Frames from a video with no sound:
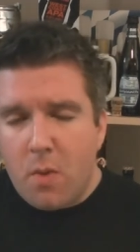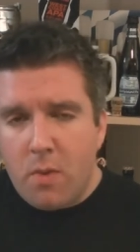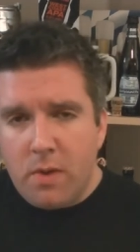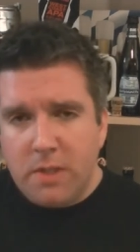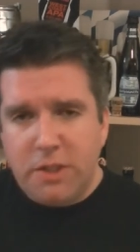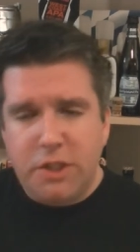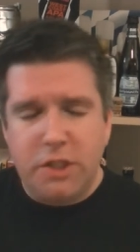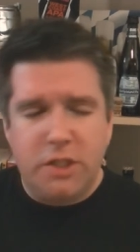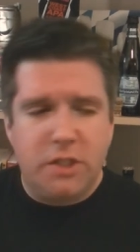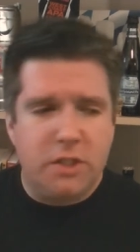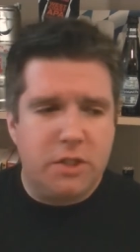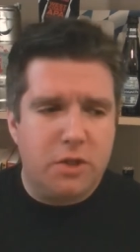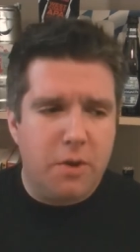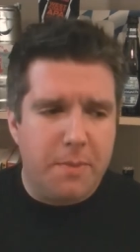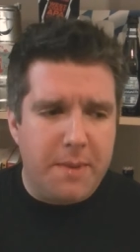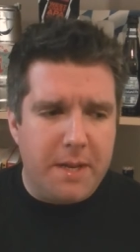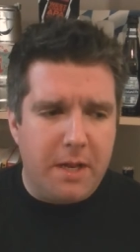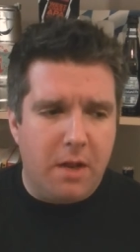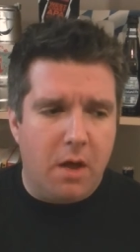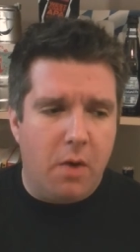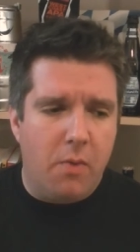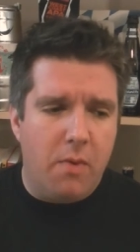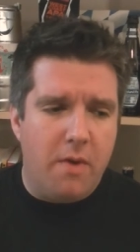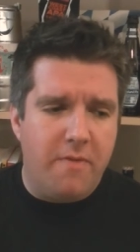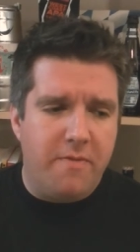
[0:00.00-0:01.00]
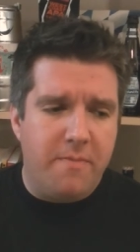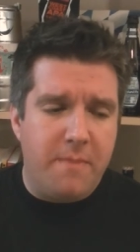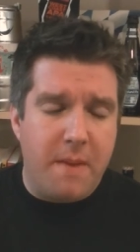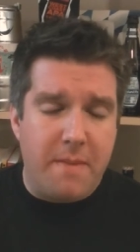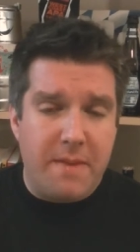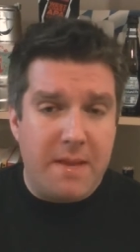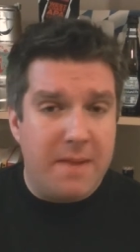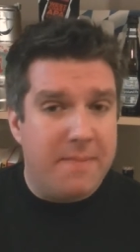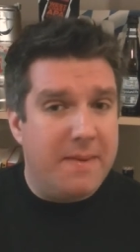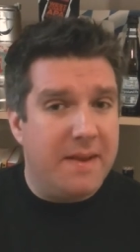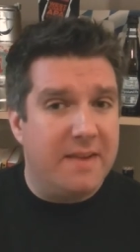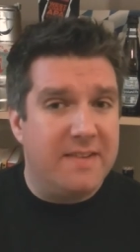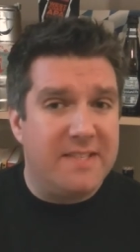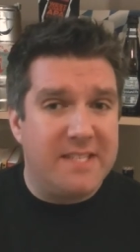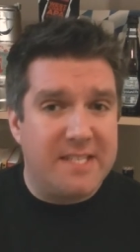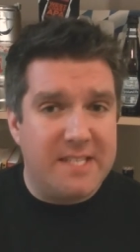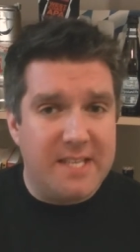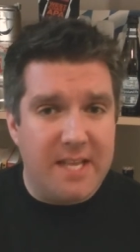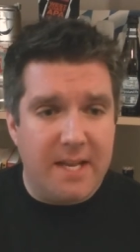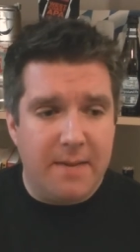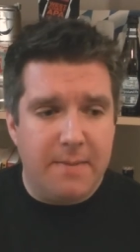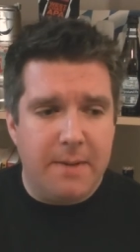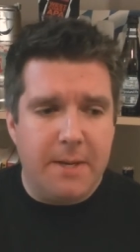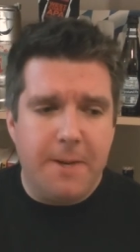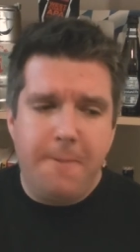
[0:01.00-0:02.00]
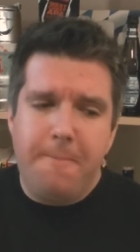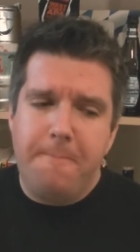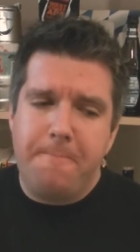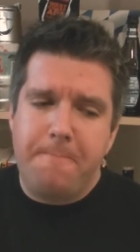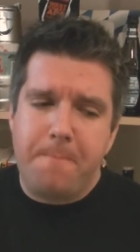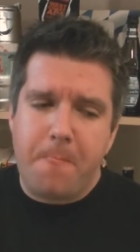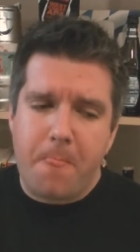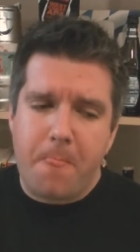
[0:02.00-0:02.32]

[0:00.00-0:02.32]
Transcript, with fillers: which is coming along with maybe a bit of cinnamon.